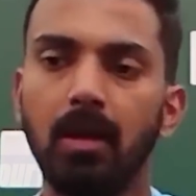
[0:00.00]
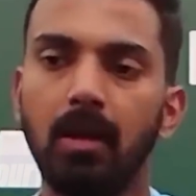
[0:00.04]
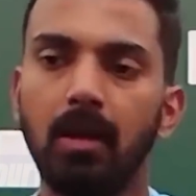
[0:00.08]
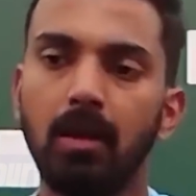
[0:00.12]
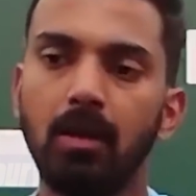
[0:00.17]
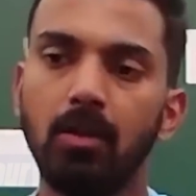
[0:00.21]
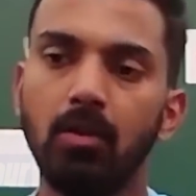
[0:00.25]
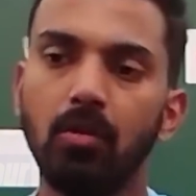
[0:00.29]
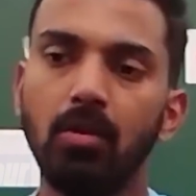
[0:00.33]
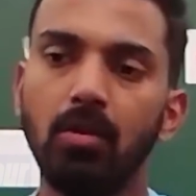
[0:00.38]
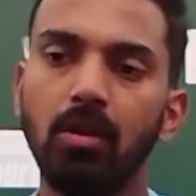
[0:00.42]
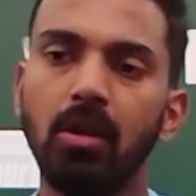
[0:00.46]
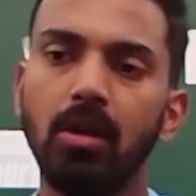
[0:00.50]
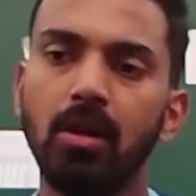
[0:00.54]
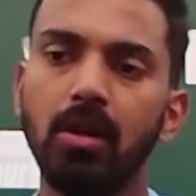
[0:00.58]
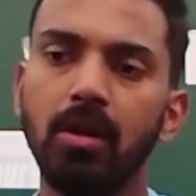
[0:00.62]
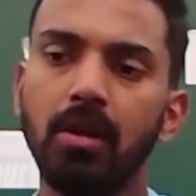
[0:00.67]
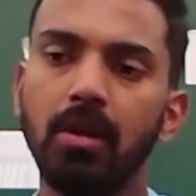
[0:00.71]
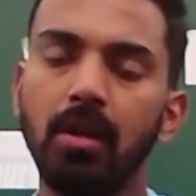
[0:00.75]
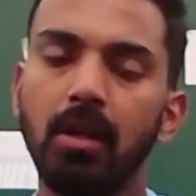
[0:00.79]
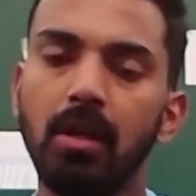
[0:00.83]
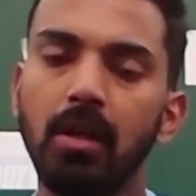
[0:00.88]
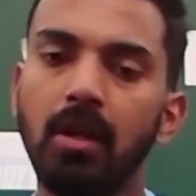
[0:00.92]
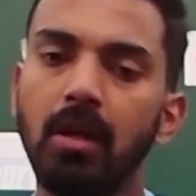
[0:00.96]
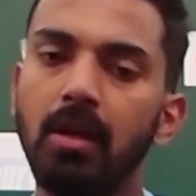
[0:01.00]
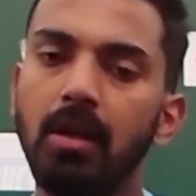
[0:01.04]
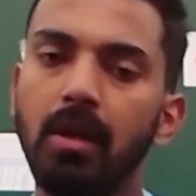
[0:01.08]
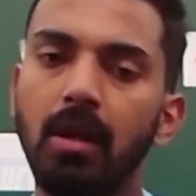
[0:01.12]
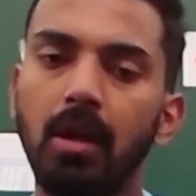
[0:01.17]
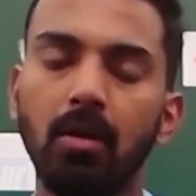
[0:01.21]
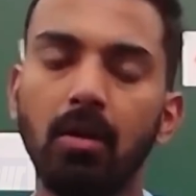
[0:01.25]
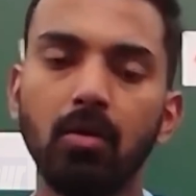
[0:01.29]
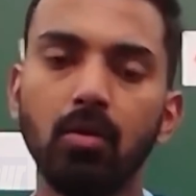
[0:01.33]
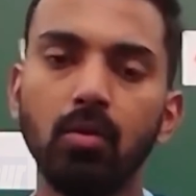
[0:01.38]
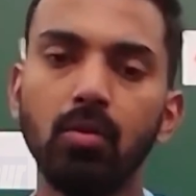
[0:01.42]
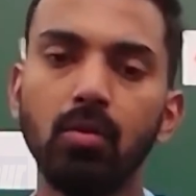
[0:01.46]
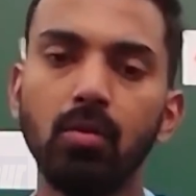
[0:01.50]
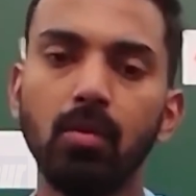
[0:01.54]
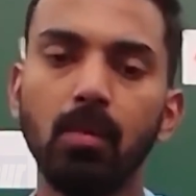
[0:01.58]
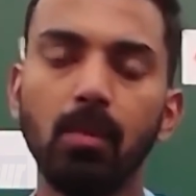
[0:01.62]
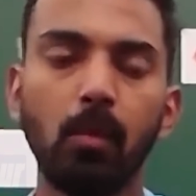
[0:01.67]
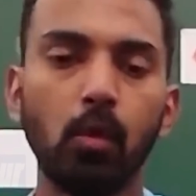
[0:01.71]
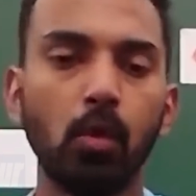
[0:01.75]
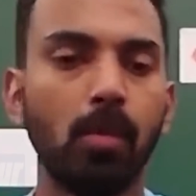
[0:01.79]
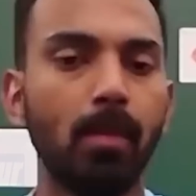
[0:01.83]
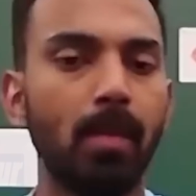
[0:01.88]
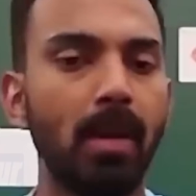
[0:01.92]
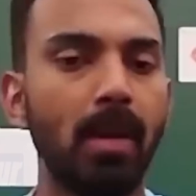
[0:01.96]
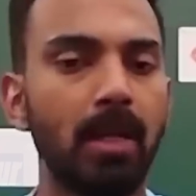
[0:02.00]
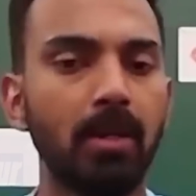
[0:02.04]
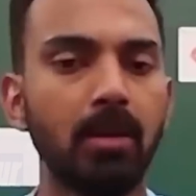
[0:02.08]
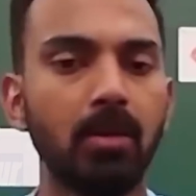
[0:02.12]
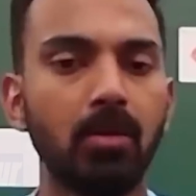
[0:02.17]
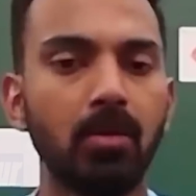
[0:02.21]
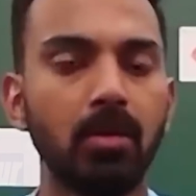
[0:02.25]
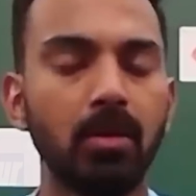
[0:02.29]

learn how to bowl better